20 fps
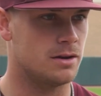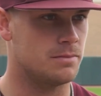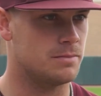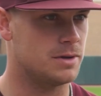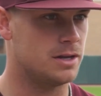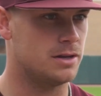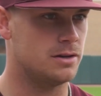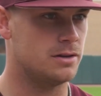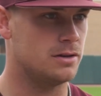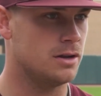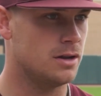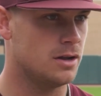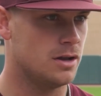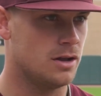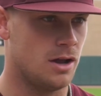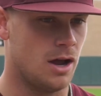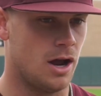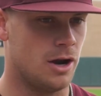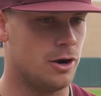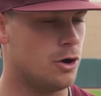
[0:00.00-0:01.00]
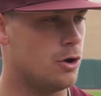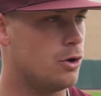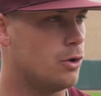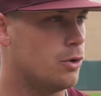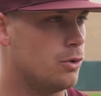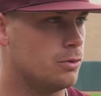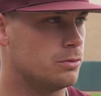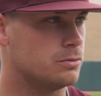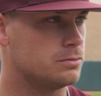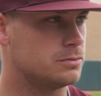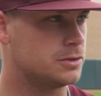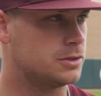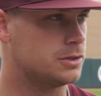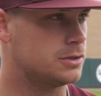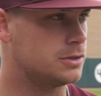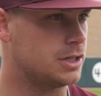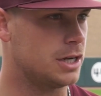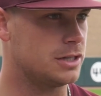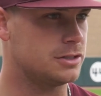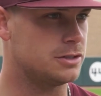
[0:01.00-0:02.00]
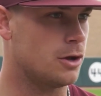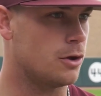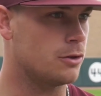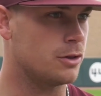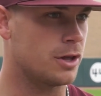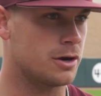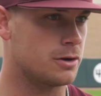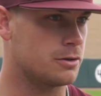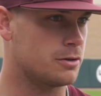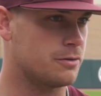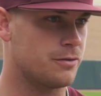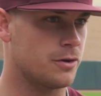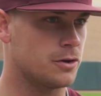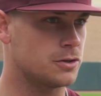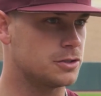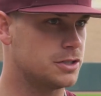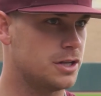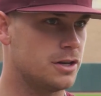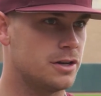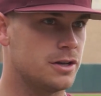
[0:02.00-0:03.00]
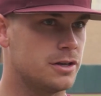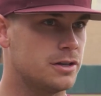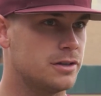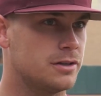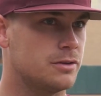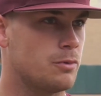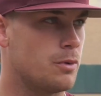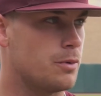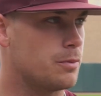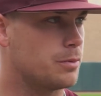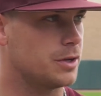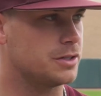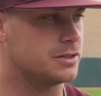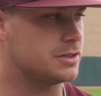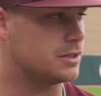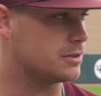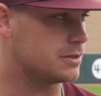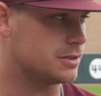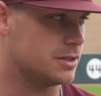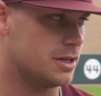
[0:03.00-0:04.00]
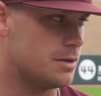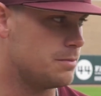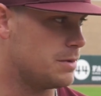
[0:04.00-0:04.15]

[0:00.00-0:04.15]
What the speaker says: I mean, I know Chase Dillon in the first inning when we played Tennessee,